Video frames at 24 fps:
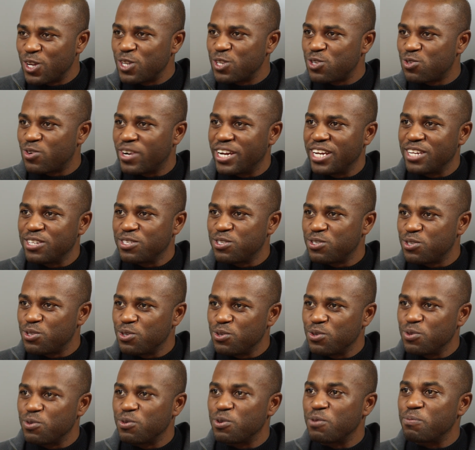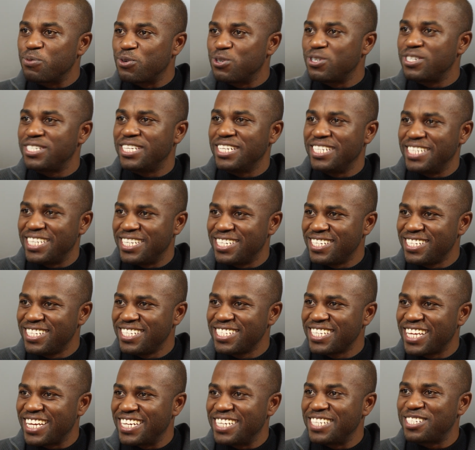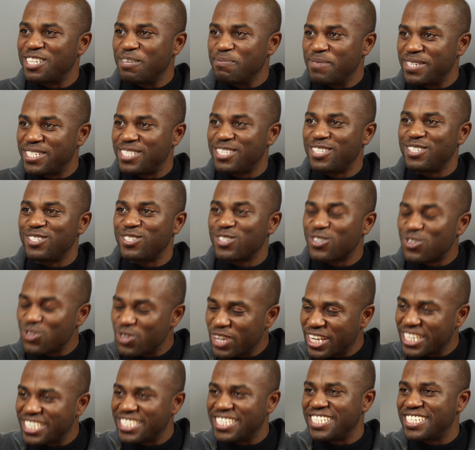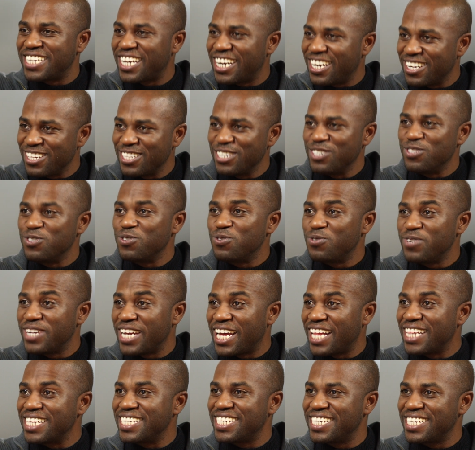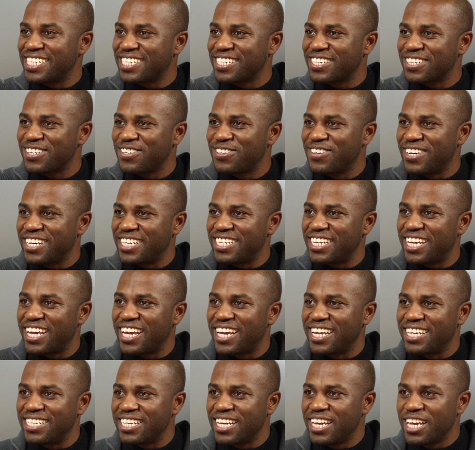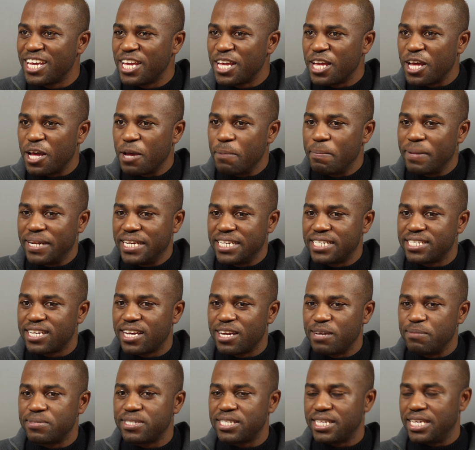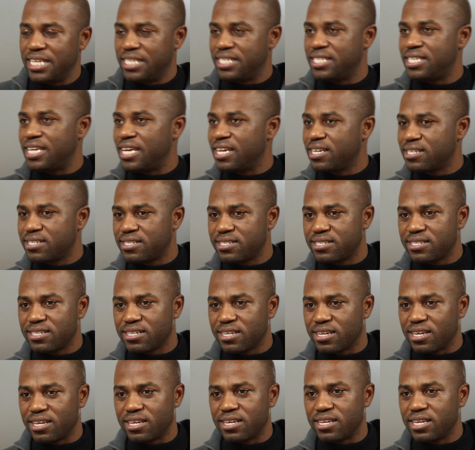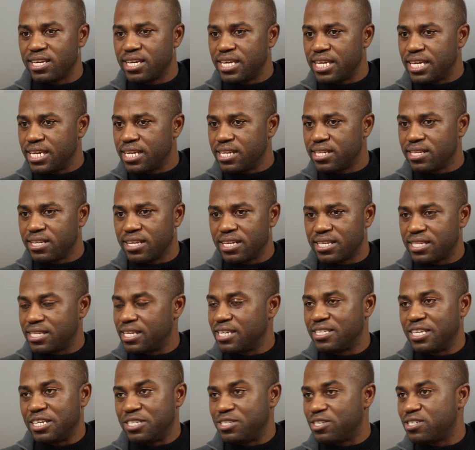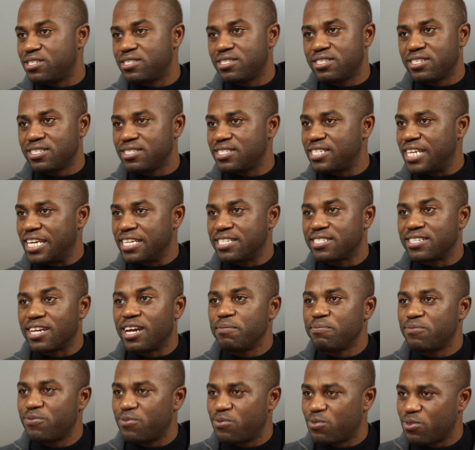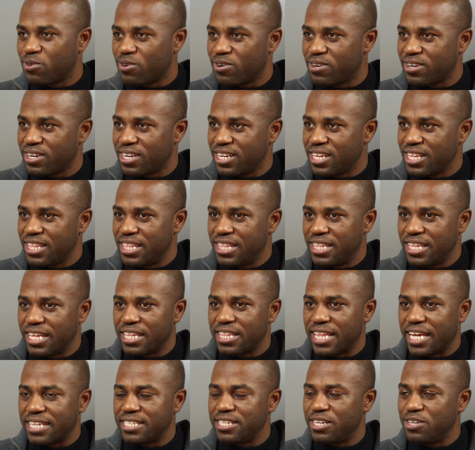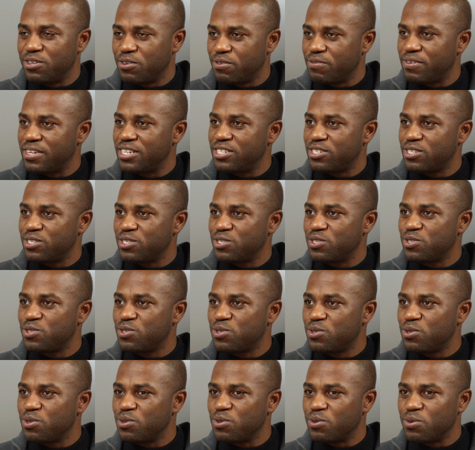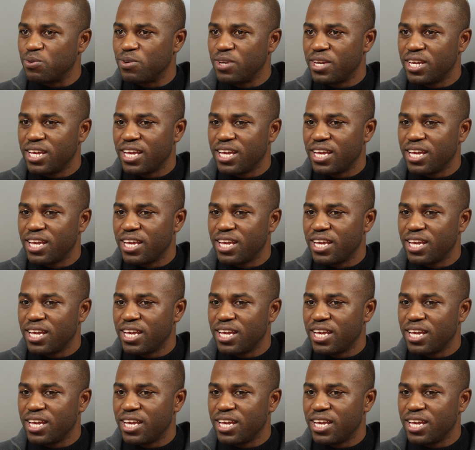trying to push the needle and in some instances create an entirely new reality, right? And many times it takes it just takes time for that innovation to